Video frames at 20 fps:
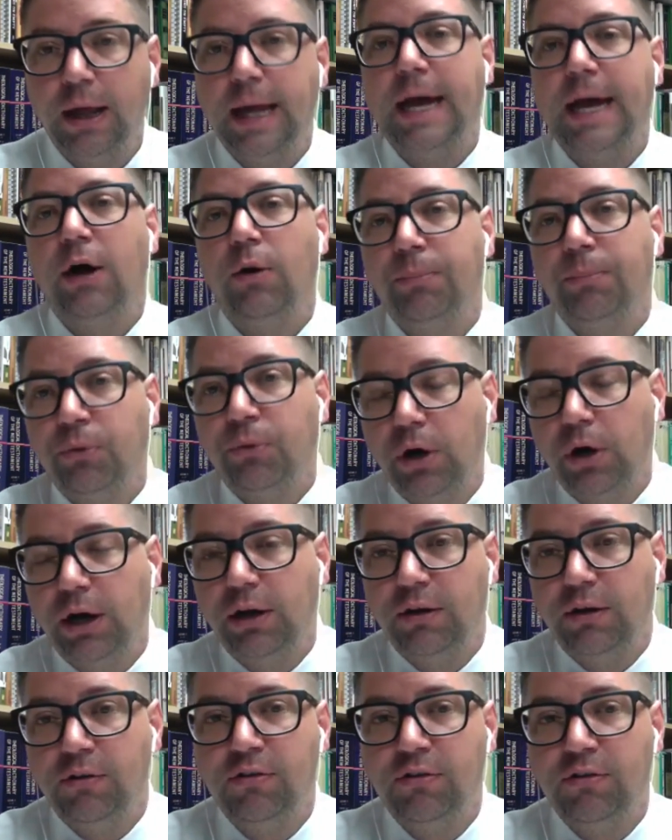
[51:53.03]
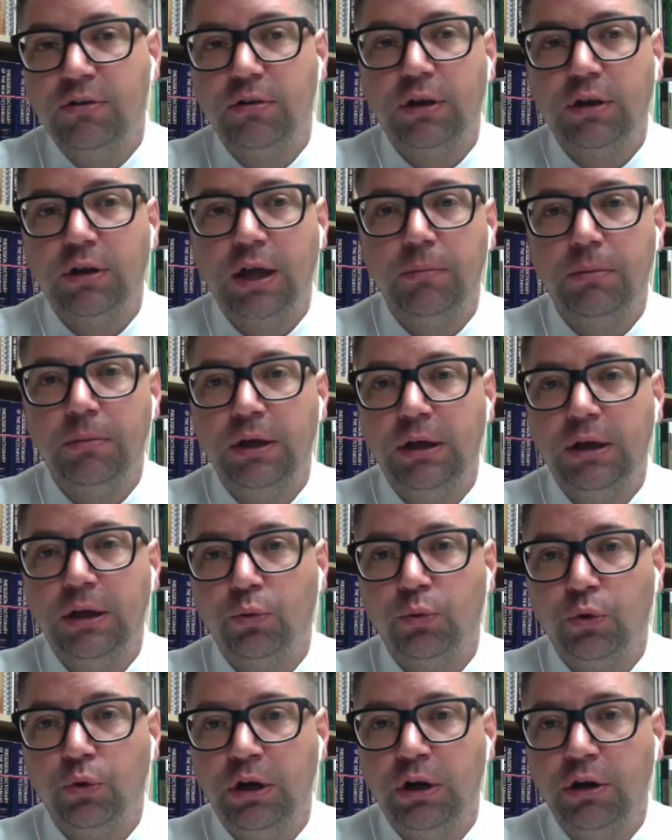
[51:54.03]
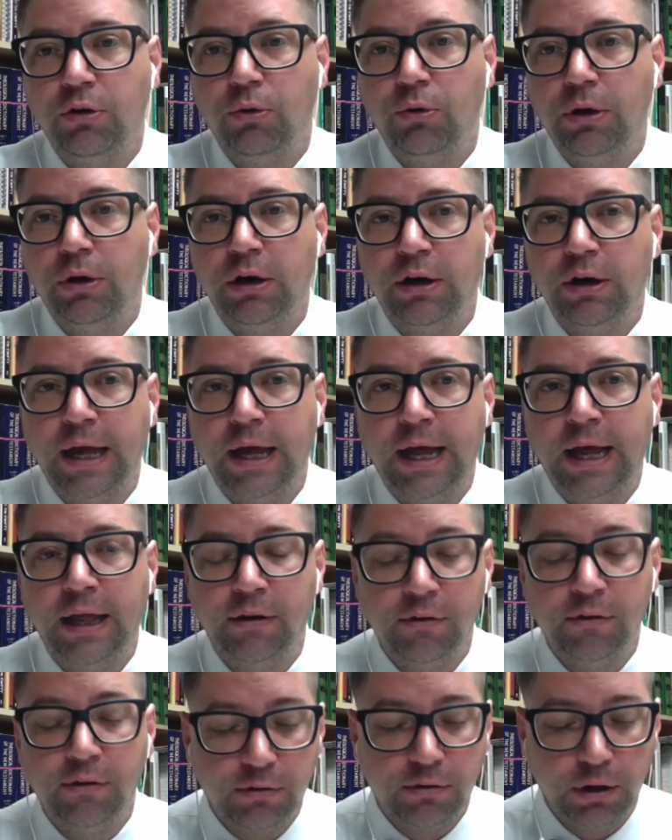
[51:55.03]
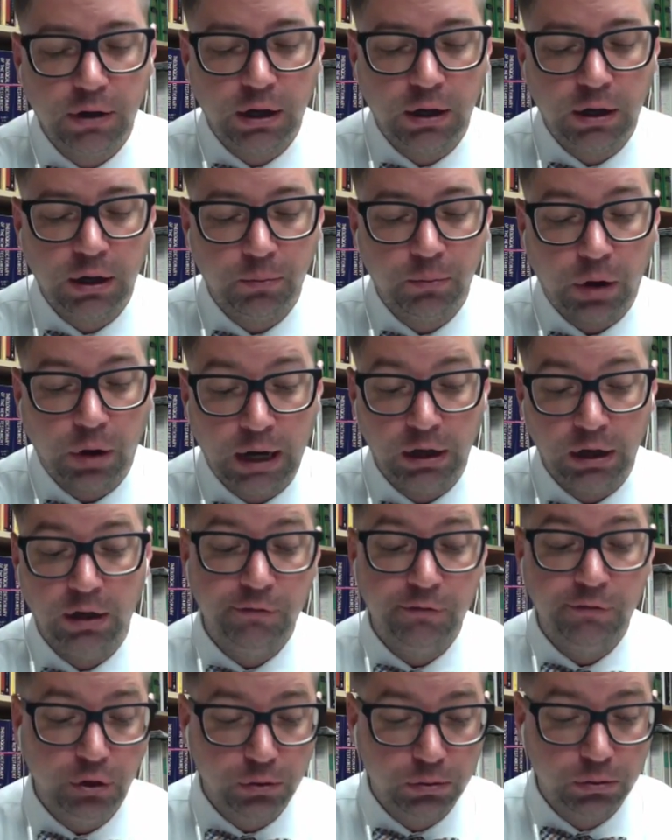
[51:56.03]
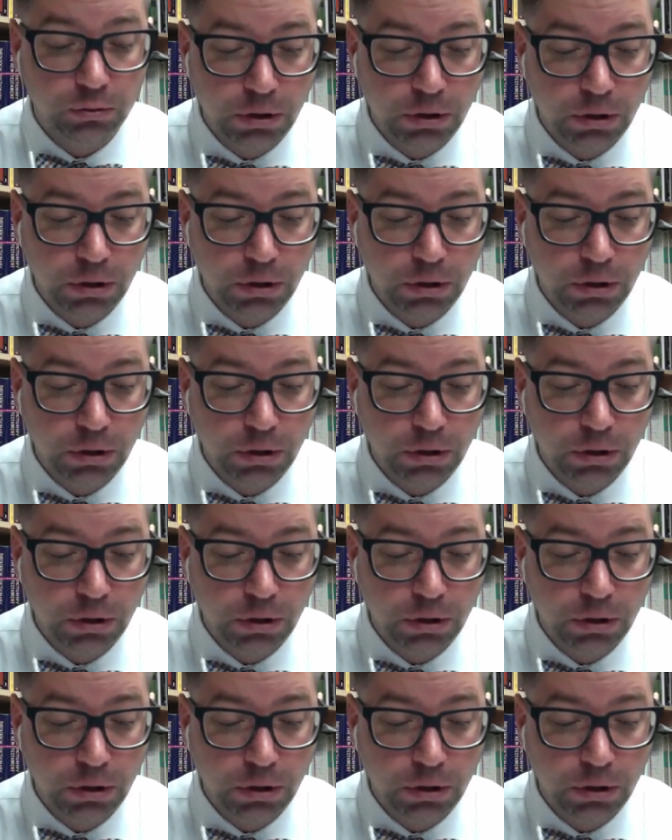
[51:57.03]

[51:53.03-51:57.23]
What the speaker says: how praise can be reiterated as I love you,